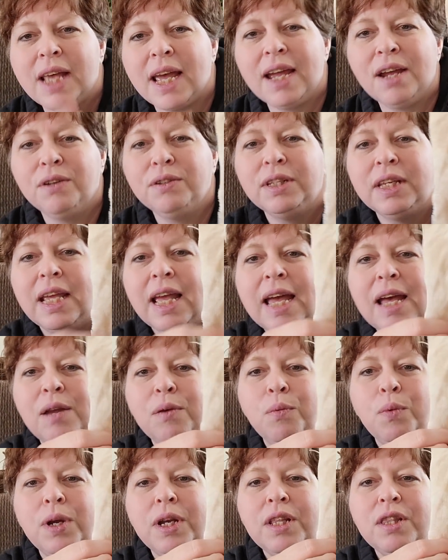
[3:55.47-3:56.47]
I only
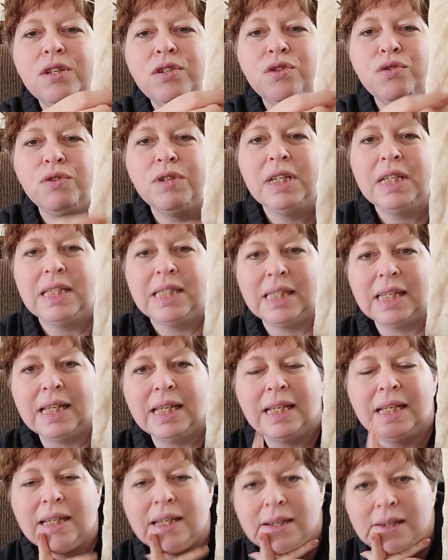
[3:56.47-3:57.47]
had one of the trees
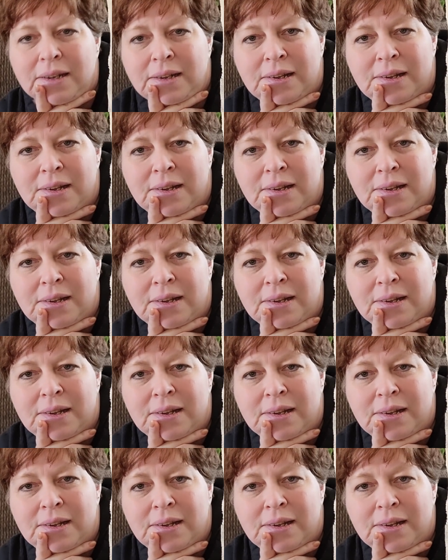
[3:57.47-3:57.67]
in.